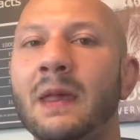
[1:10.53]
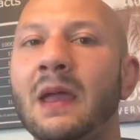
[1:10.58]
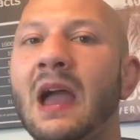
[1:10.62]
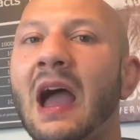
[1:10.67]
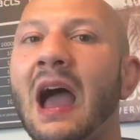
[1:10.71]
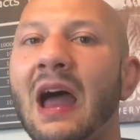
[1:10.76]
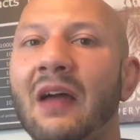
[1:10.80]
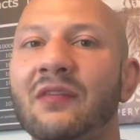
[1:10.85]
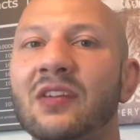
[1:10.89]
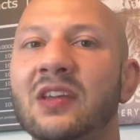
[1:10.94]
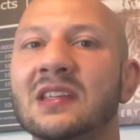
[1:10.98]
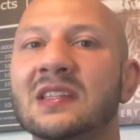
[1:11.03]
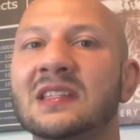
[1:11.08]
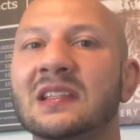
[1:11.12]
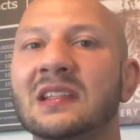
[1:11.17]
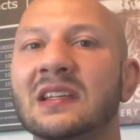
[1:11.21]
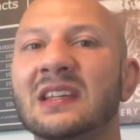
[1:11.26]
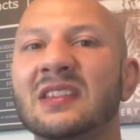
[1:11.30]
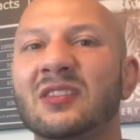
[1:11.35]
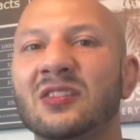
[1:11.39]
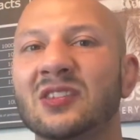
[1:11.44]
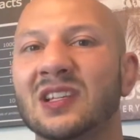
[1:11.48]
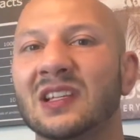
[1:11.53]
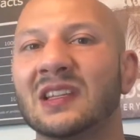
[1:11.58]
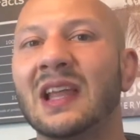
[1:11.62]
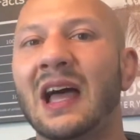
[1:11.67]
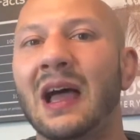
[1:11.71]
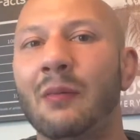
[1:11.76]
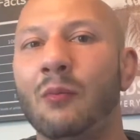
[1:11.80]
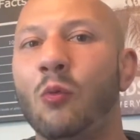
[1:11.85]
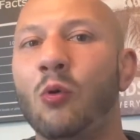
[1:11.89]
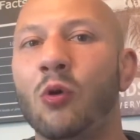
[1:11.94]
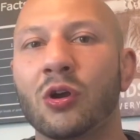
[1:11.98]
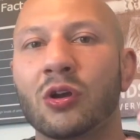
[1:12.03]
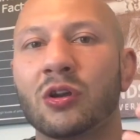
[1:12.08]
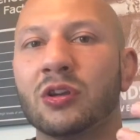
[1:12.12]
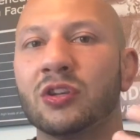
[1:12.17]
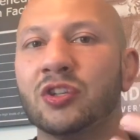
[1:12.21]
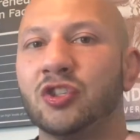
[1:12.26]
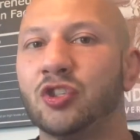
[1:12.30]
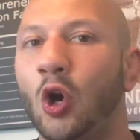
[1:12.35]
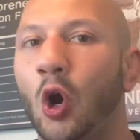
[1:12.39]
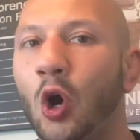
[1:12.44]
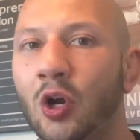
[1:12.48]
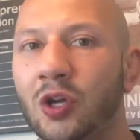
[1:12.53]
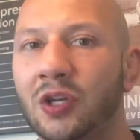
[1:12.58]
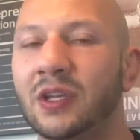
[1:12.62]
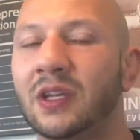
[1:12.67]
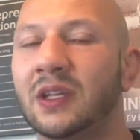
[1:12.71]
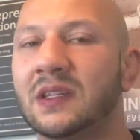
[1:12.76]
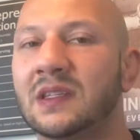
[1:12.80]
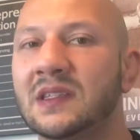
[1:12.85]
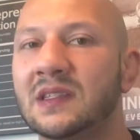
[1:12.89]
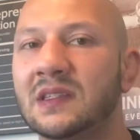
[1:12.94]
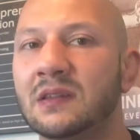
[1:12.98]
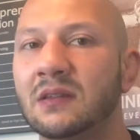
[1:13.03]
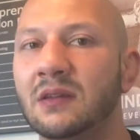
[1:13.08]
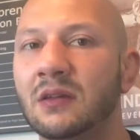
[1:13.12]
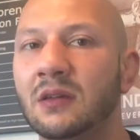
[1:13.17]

Obviously, there's a lot more darkness.